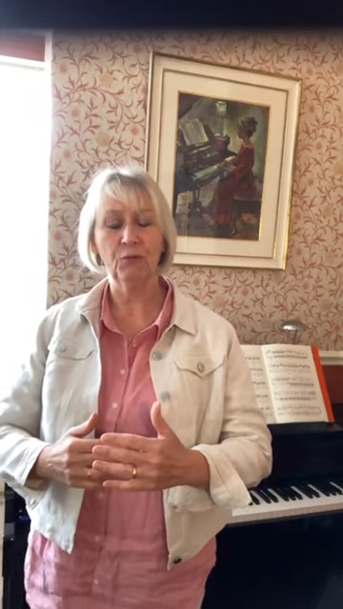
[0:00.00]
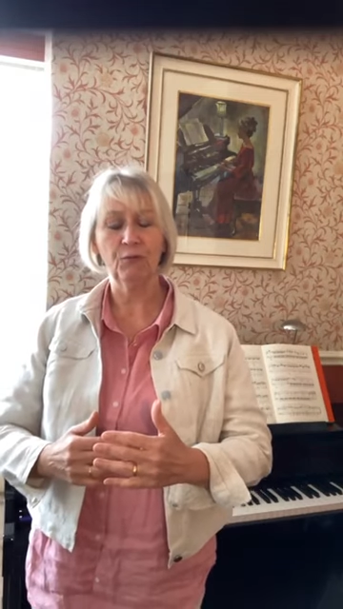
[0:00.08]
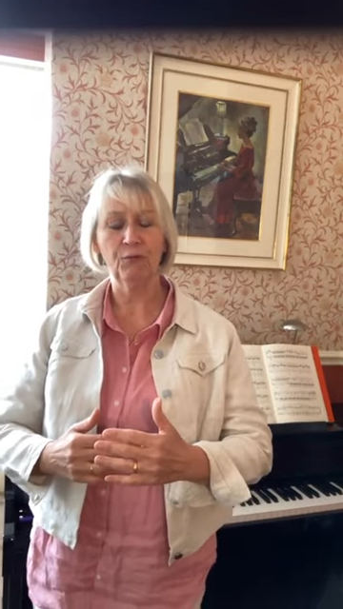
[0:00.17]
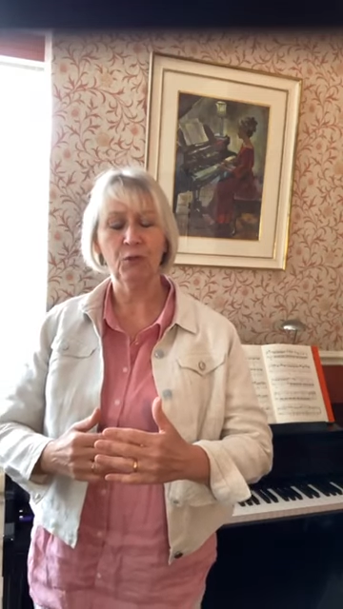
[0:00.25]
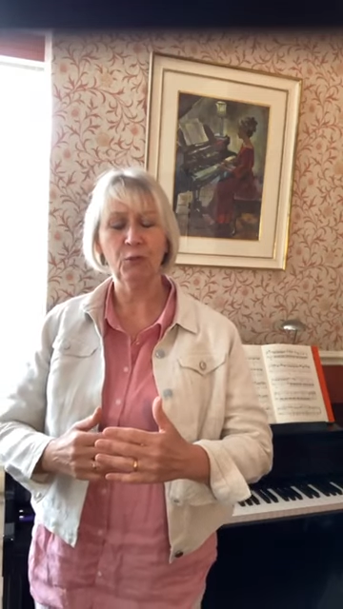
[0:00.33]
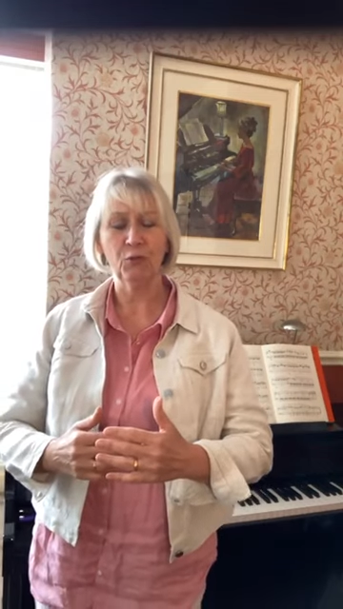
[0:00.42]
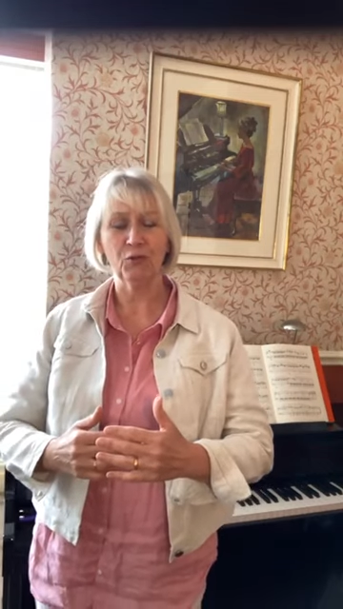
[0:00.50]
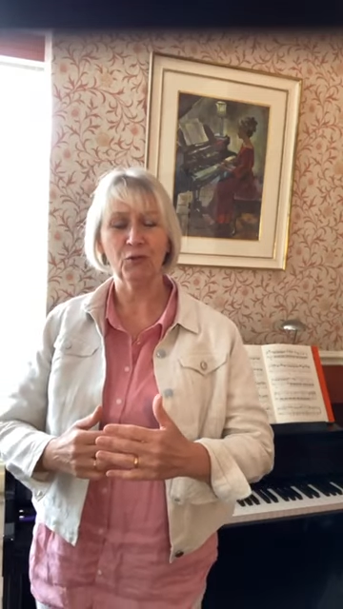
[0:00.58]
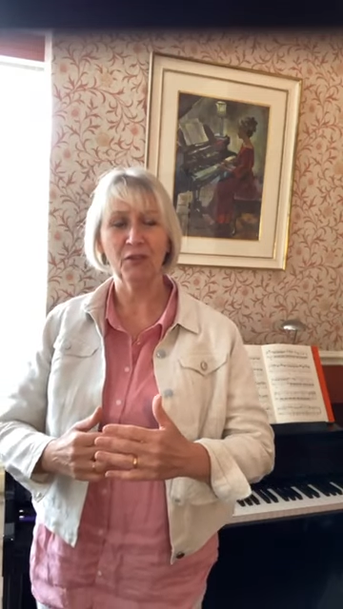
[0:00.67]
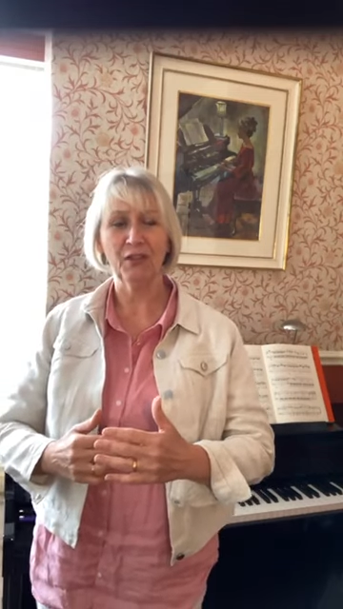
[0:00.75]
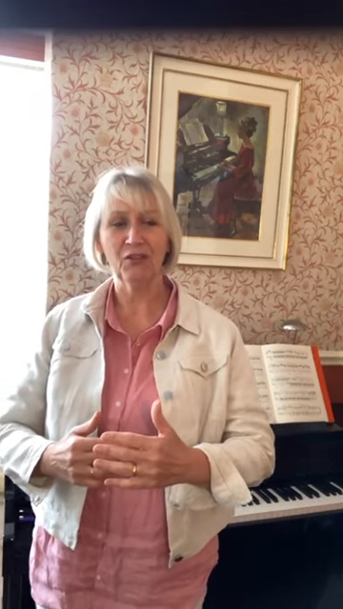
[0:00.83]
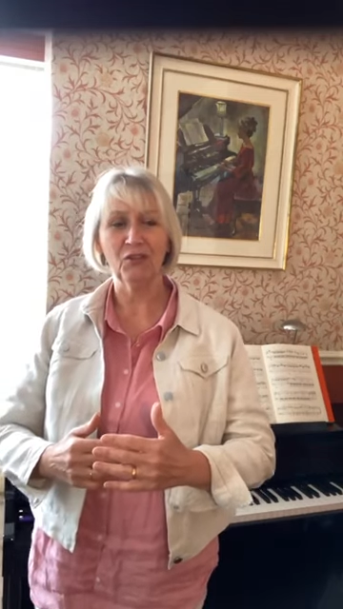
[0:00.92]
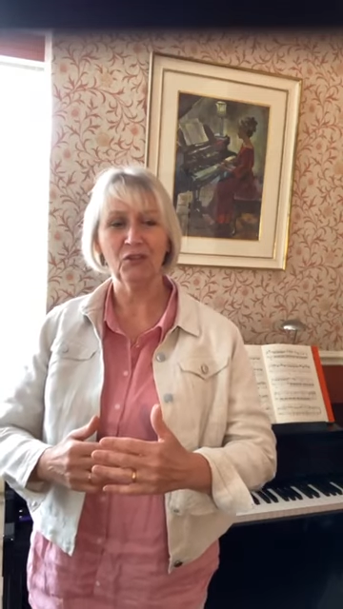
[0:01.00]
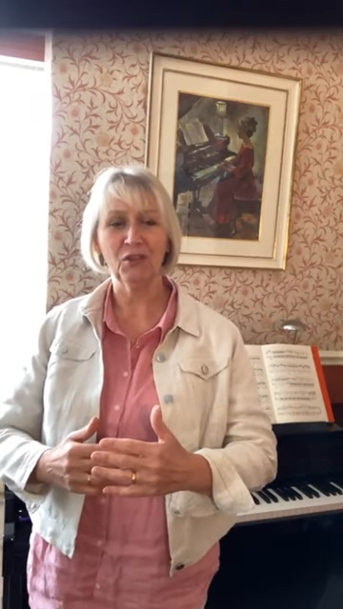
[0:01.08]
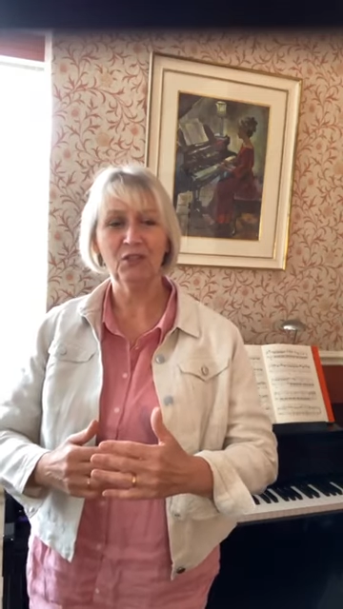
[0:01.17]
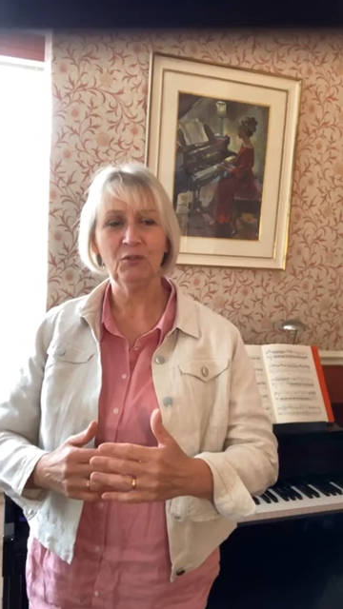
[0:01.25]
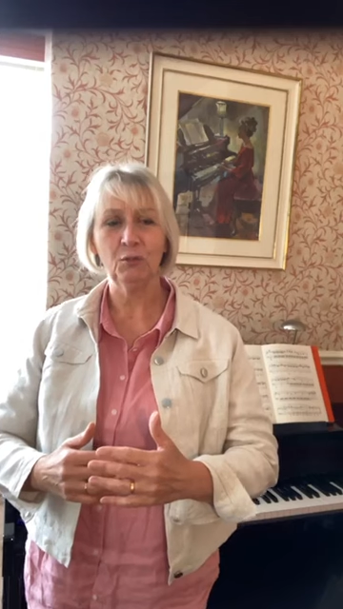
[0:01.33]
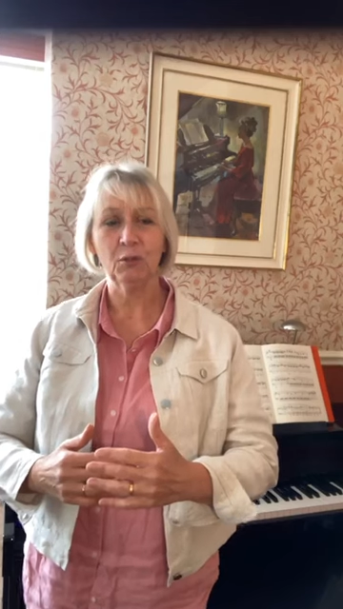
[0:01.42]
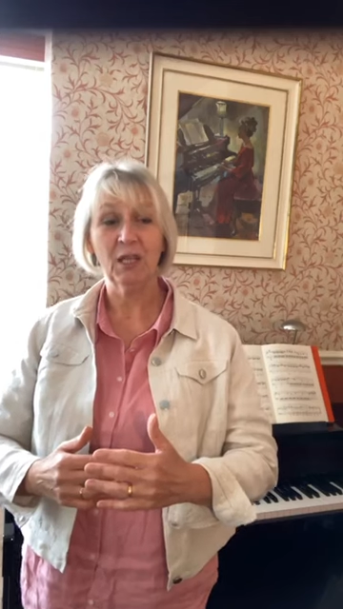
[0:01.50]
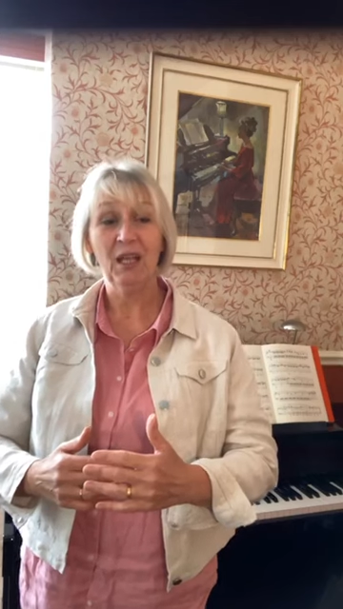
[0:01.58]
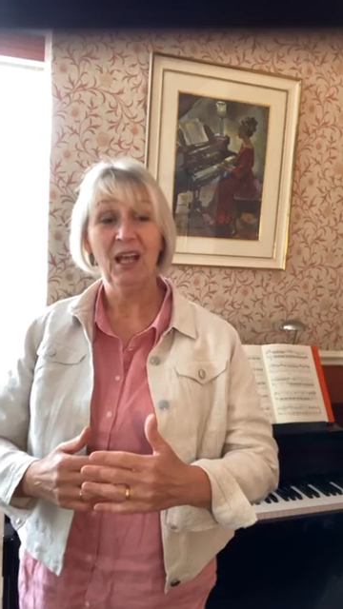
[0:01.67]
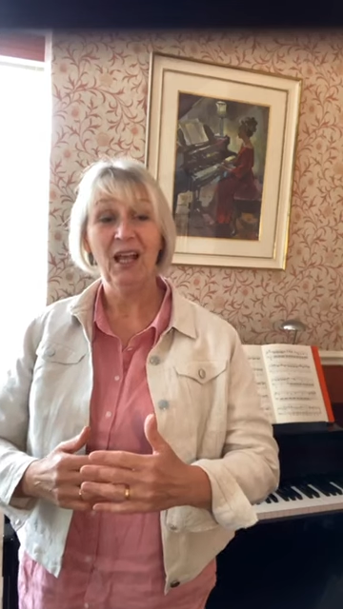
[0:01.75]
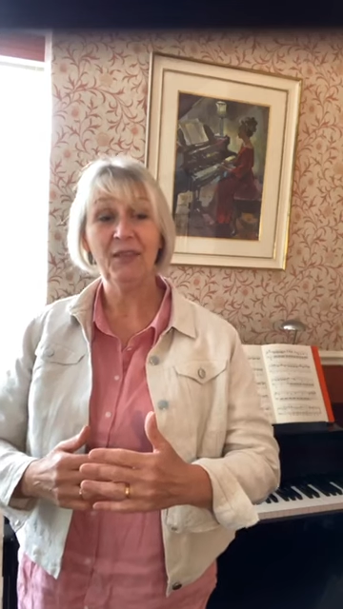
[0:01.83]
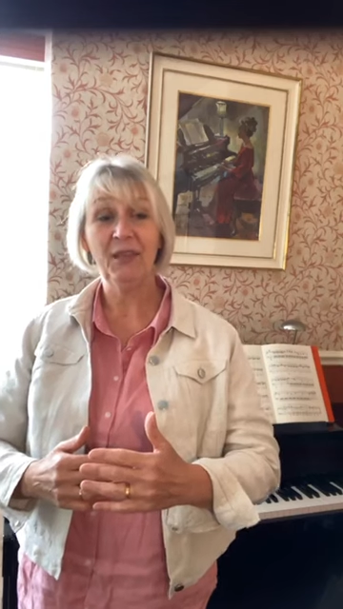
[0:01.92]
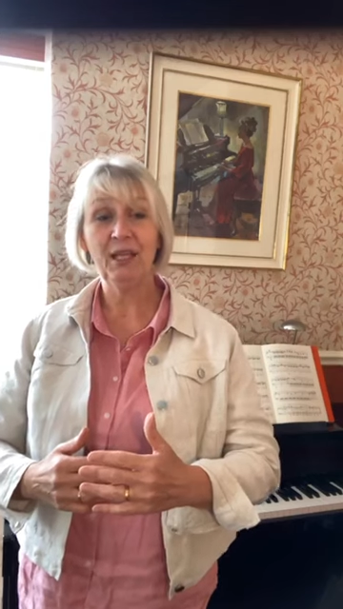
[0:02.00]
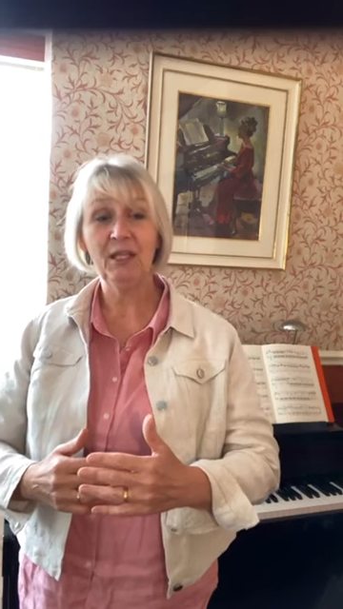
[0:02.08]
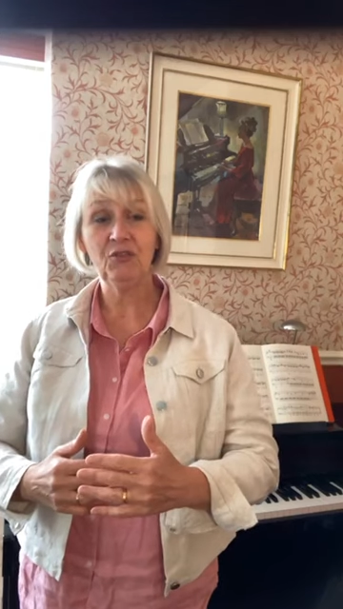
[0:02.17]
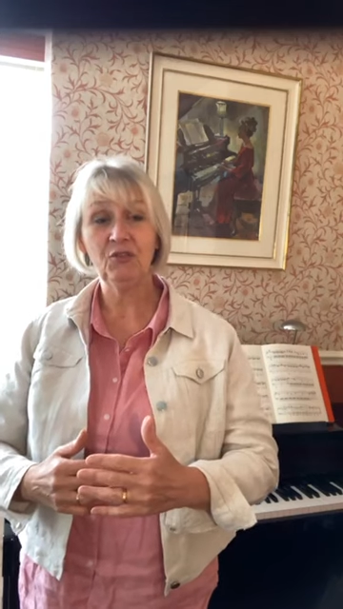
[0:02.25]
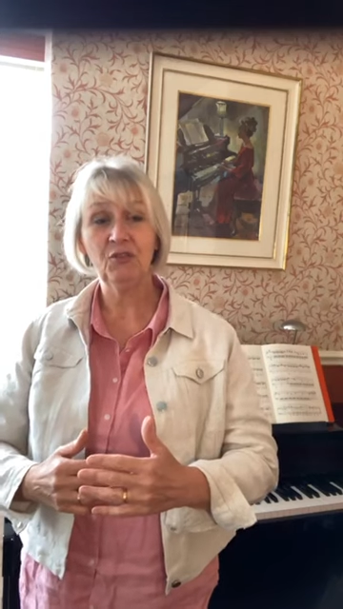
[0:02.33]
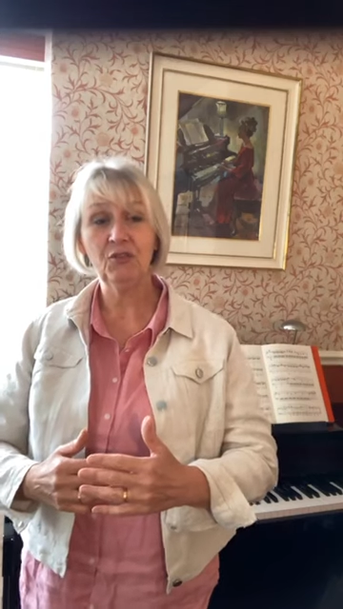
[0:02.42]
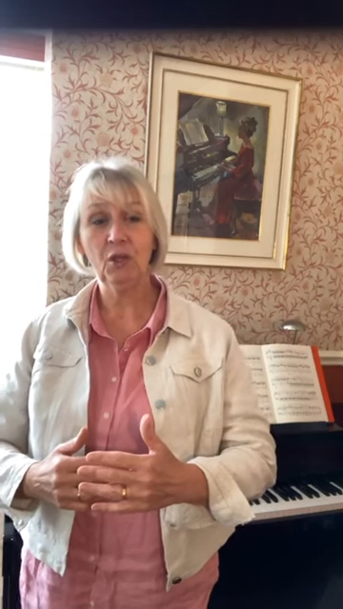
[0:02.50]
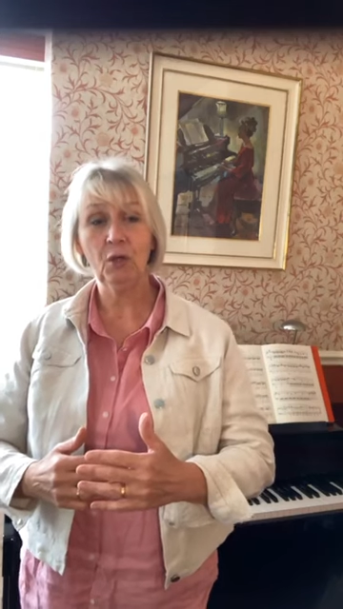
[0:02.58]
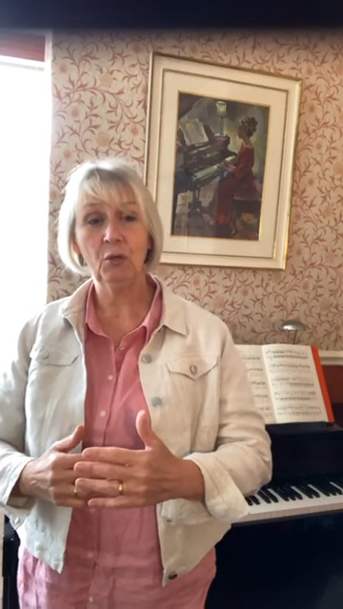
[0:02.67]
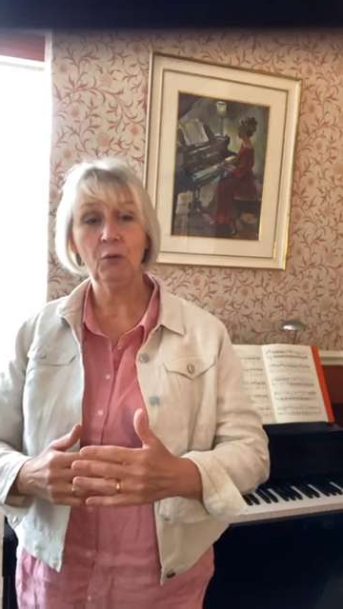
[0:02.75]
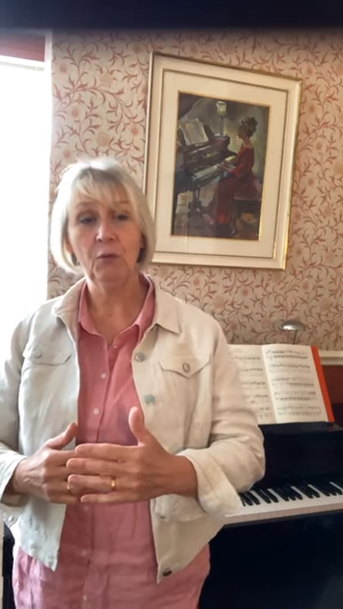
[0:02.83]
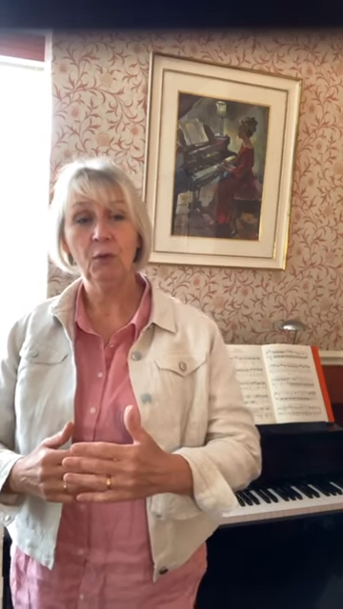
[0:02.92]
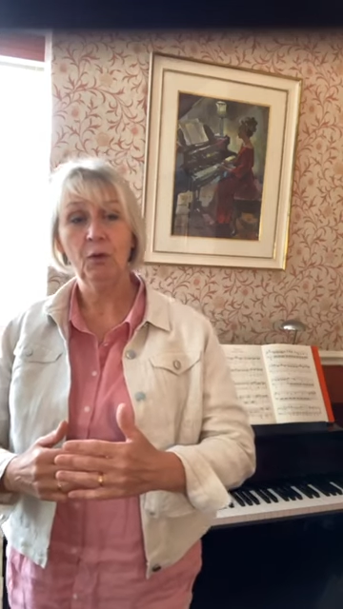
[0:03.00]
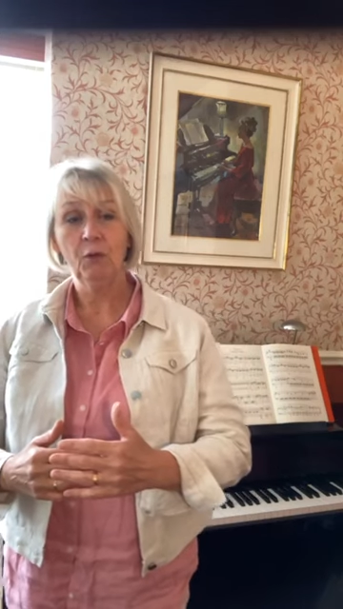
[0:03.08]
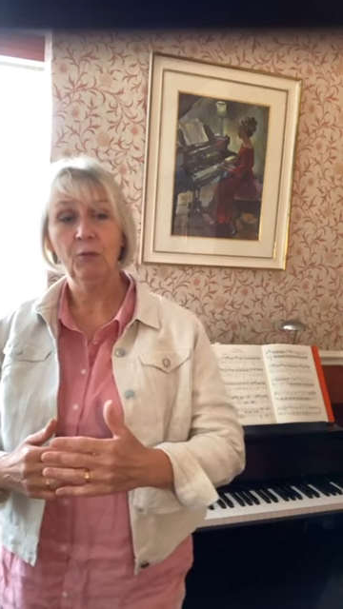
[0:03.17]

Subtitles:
to focus on this as I talk. And then let's just go